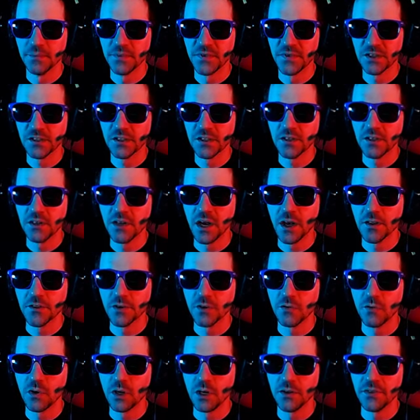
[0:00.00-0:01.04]
there's another
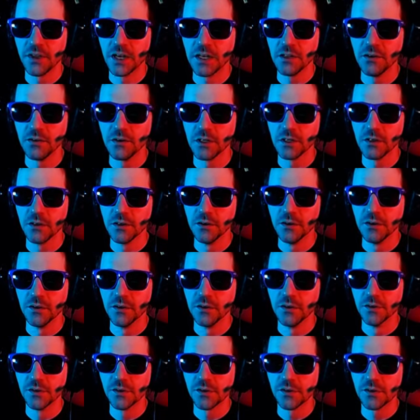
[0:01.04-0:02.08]
one that you can
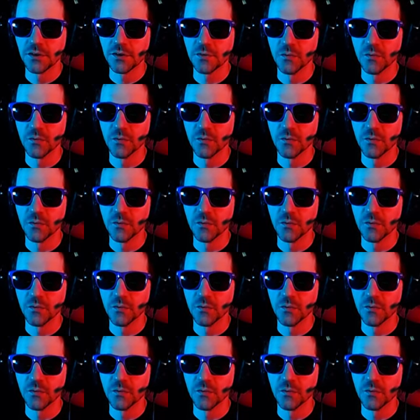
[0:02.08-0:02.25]
use